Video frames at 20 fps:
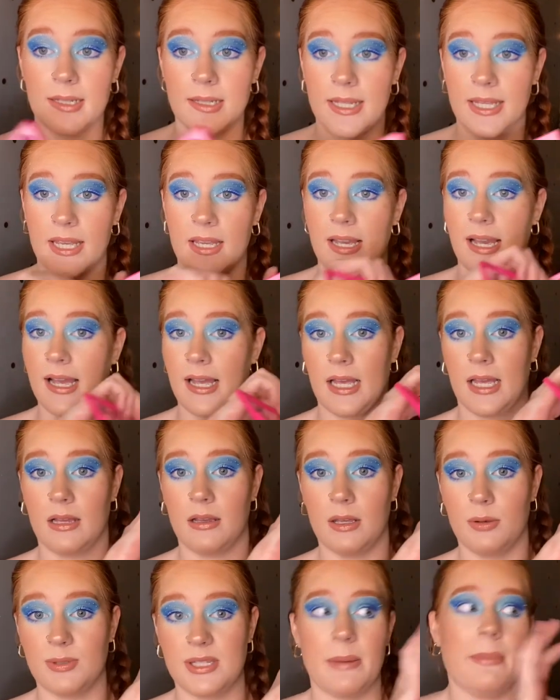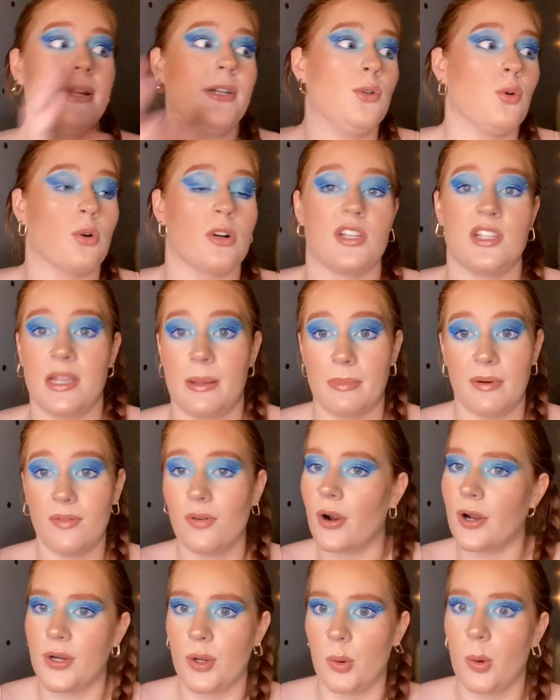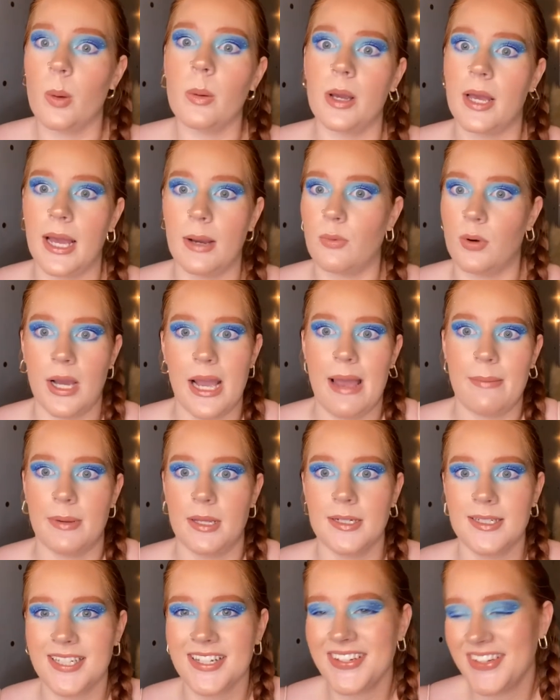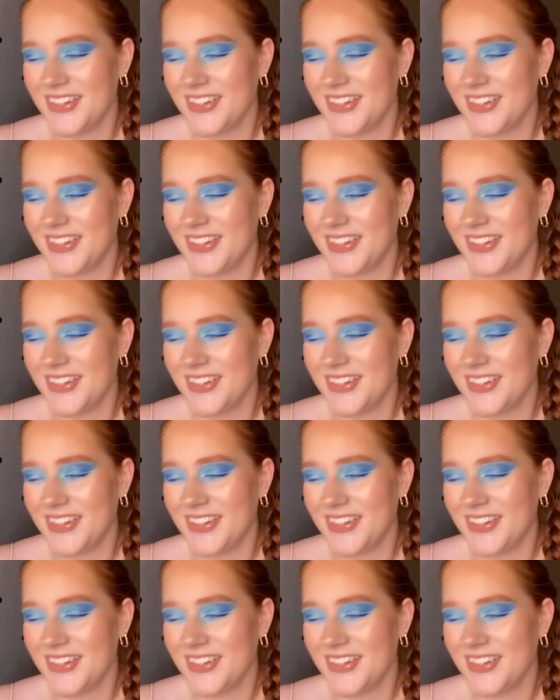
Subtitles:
Like it was at my doorstep before I knew what happened.